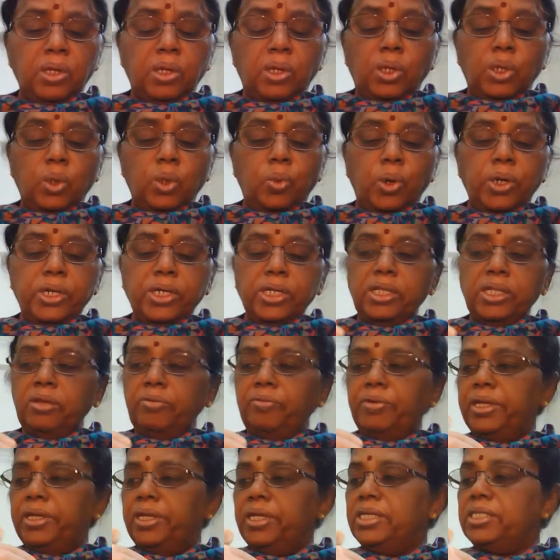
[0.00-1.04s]
Now what are the
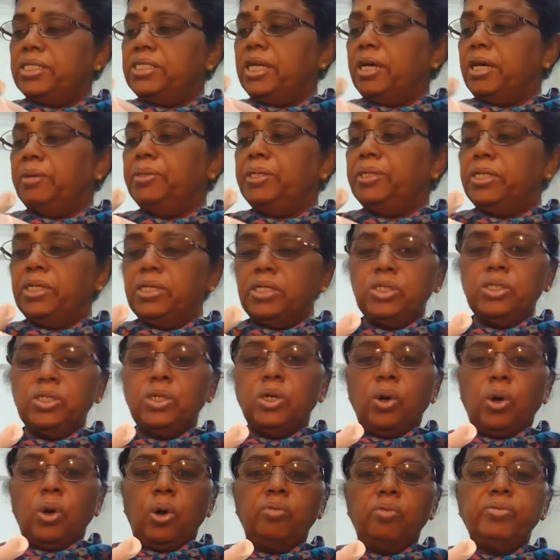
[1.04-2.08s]
various diameters
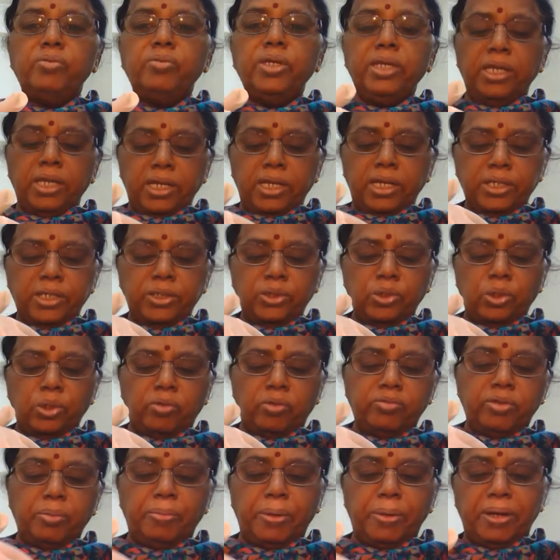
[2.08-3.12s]
of the inlet of
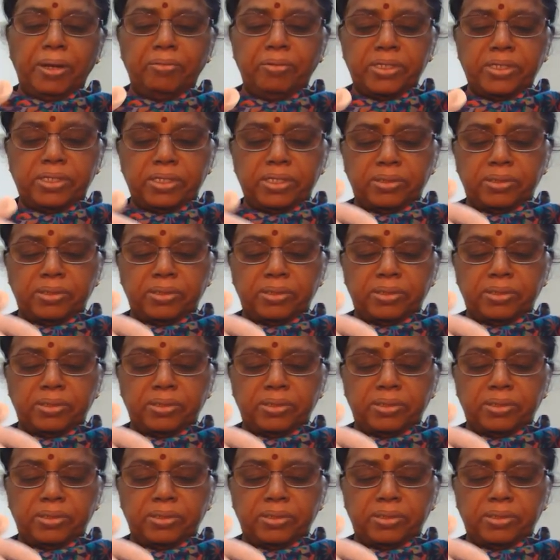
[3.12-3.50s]
the pelvis?